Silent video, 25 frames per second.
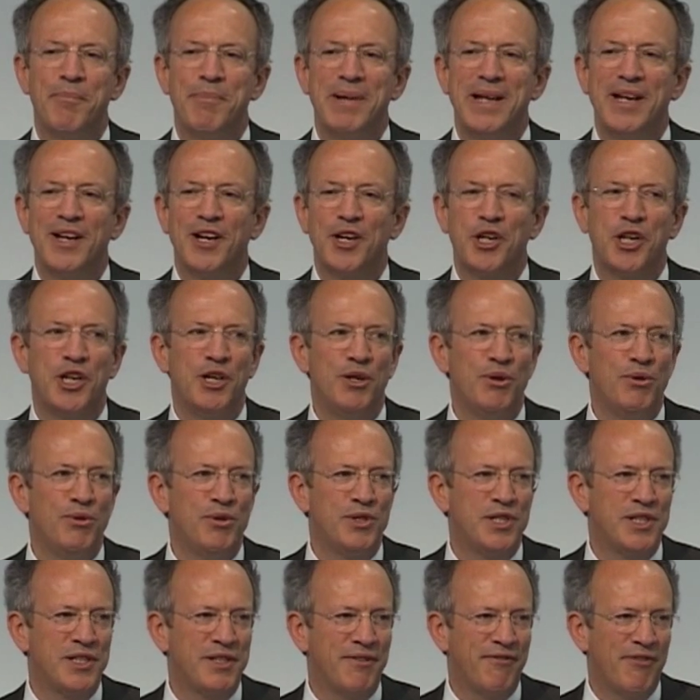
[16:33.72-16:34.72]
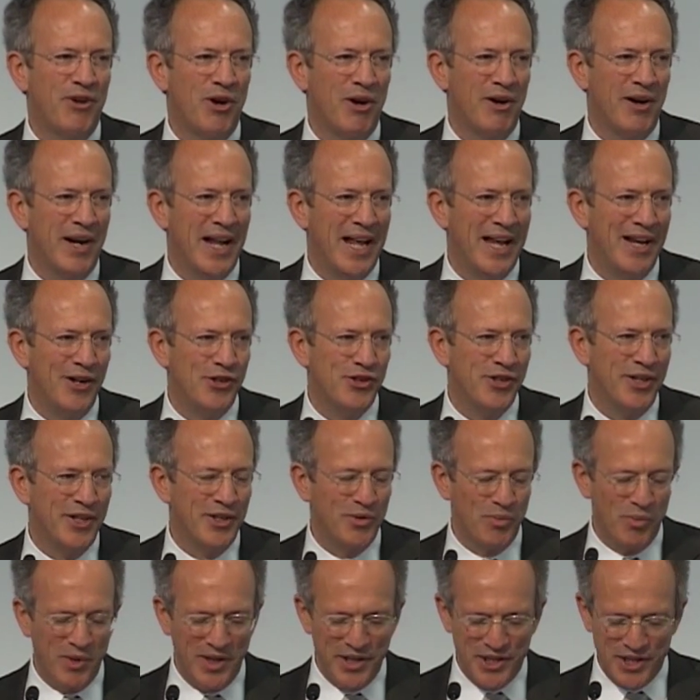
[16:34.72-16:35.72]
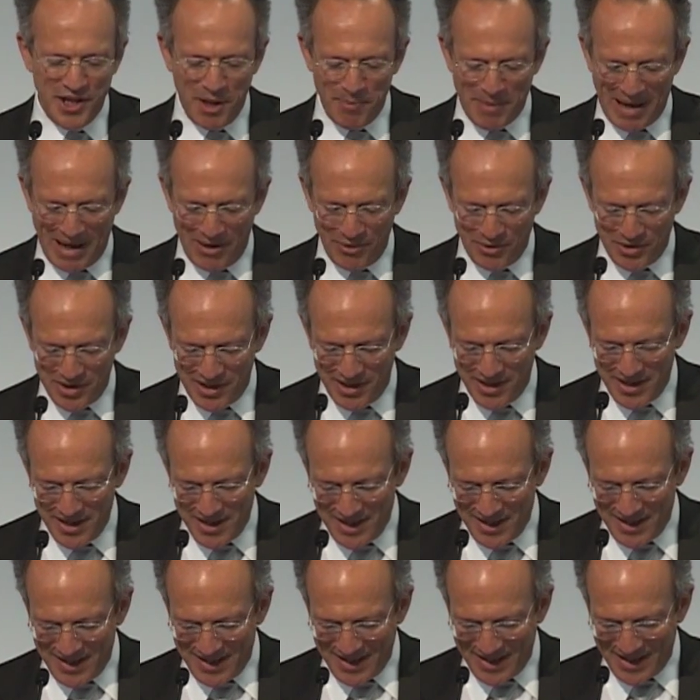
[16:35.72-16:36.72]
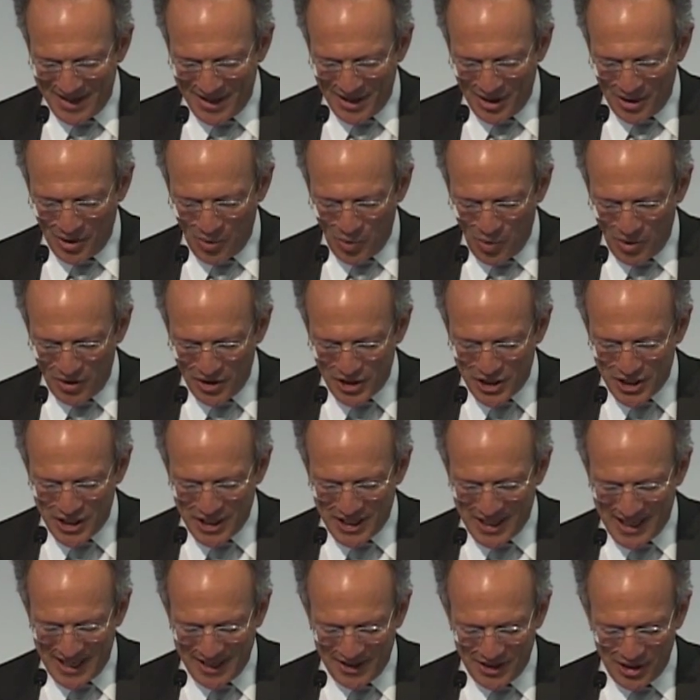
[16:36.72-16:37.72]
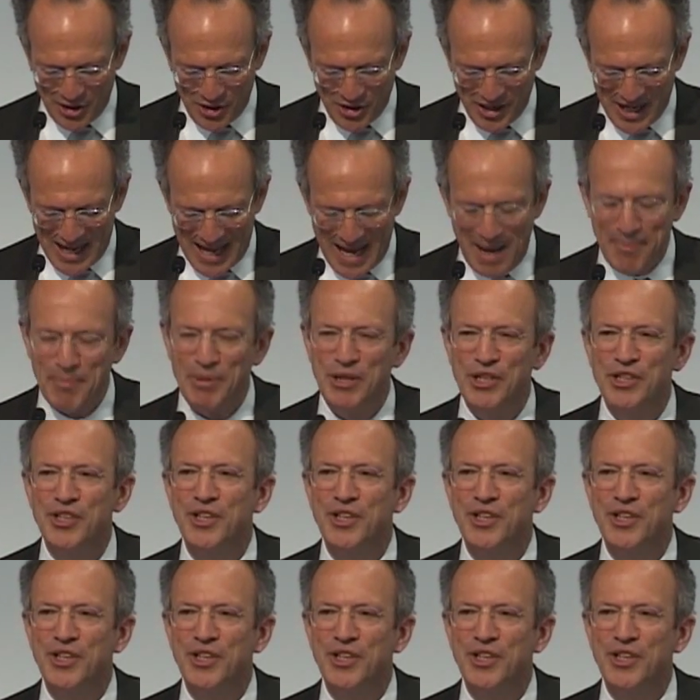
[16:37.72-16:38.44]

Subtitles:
being accused as a foreign agent was about the worst thing that could happen